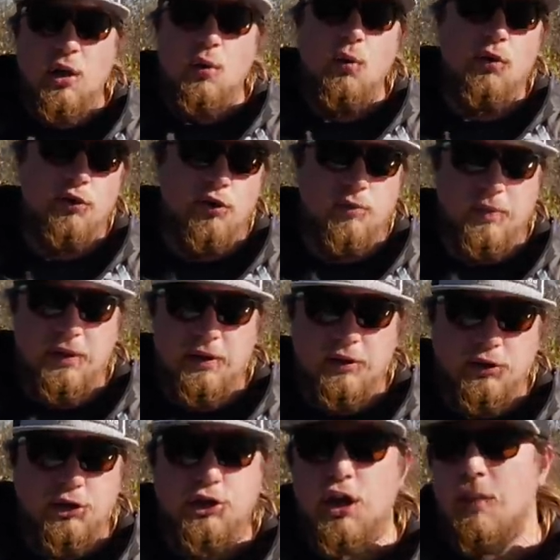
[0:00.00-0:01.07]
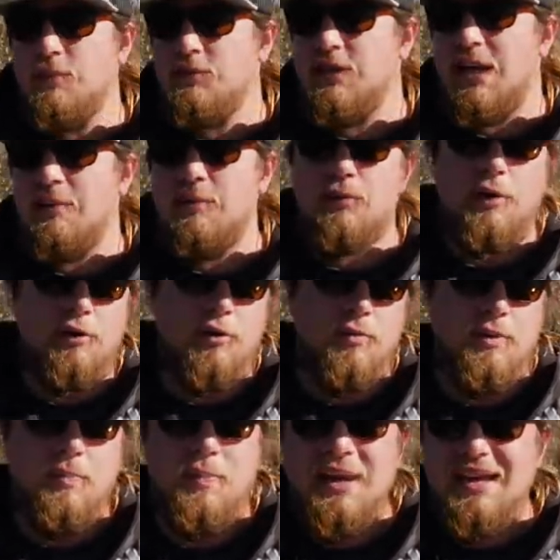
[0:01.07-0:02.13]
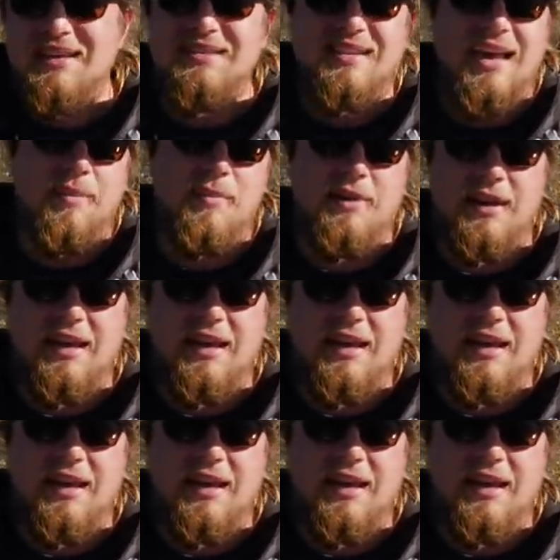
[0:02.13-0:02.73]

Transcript: whether it be chum salmon, whether it be pink salmon,